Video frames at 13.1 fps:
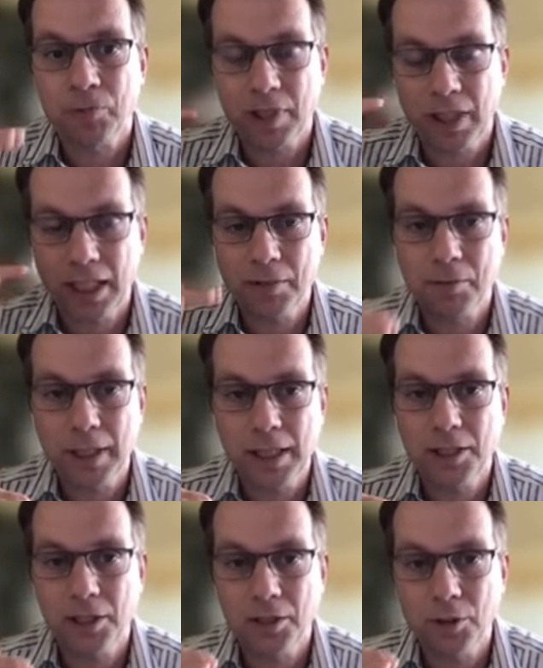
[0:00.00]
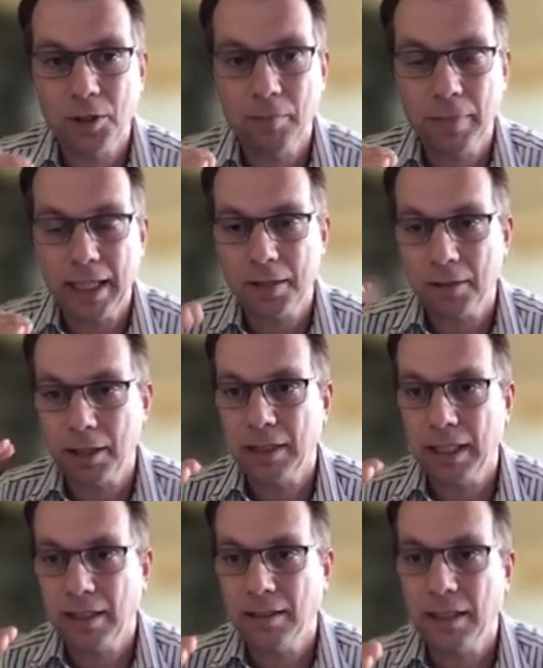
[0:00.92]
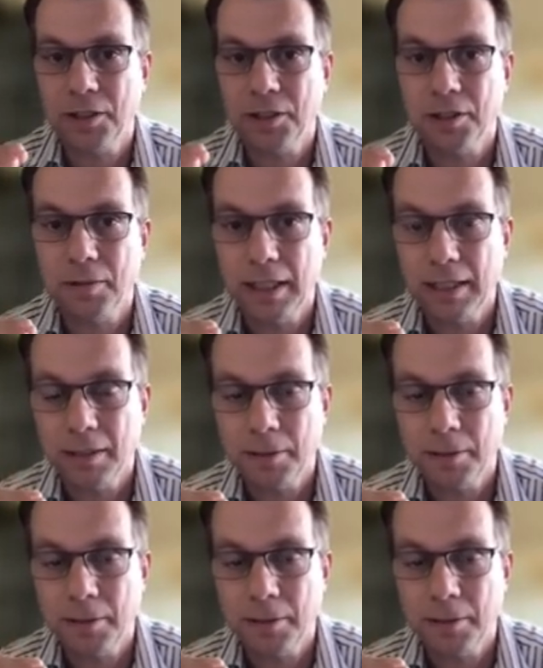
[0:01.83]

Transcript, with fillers: in relation to the background extinction rate.